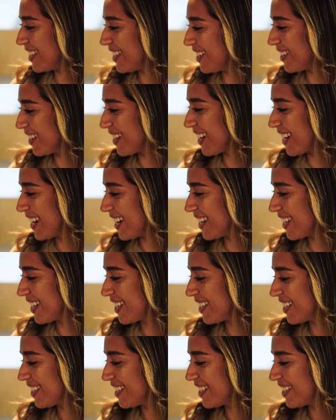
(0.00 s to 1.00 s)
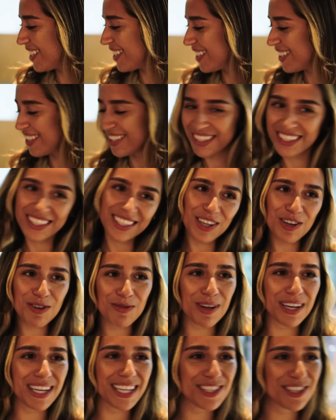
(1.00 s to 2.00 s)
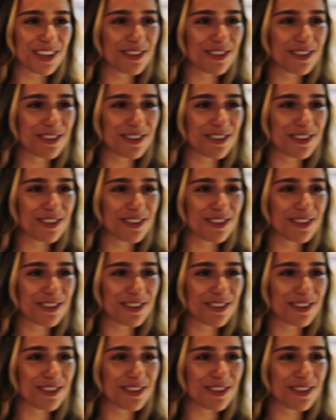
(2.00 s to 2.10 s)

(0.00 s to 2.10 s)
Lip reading: OK. Come on, let's